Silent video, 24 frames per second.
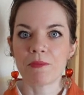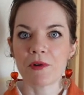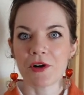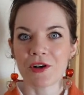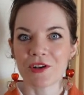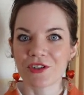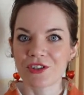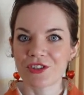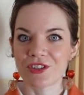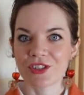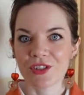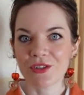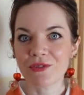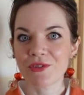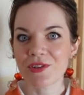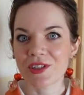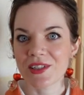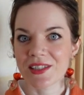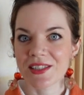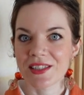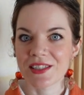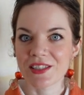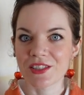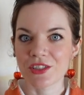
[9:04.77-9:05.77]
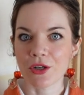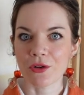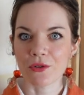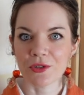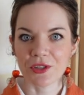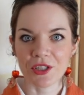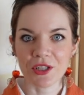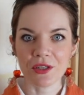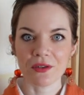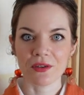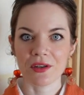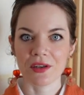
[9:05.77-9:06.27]
bought generally in
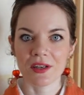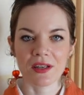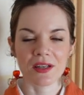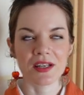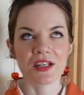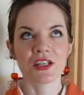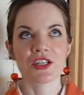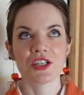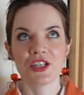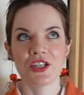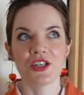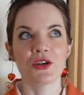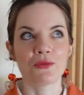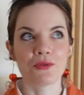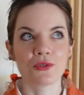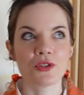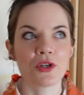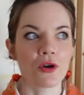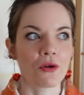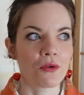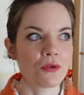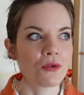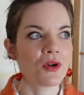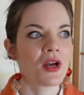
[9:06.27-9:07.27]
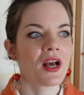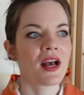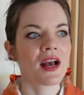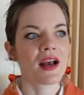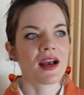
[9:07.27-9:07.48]
Tokyo, uh, in Kyoto,